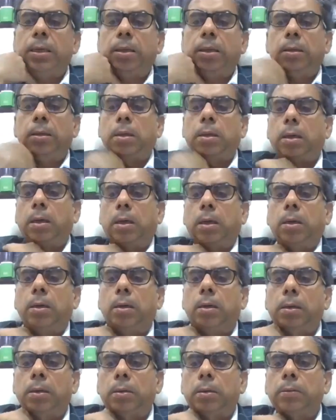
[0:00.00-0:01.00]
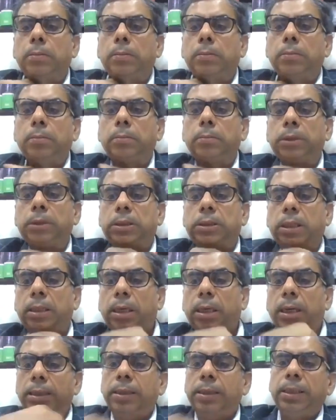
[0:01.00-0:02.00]
Anil,
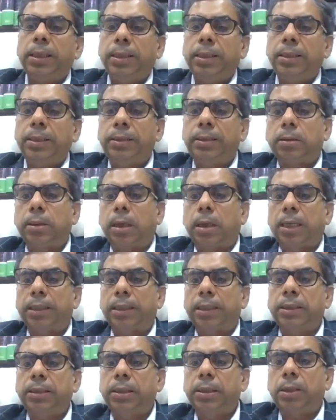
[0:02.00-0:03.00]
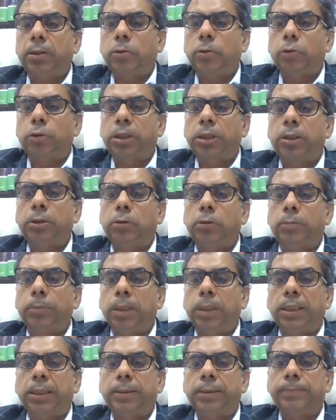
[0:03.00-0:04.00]
Mr. Anil is asking a question to
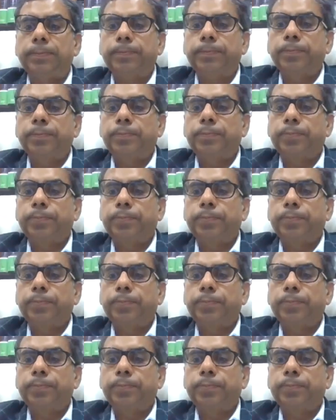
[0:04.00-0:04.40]
me.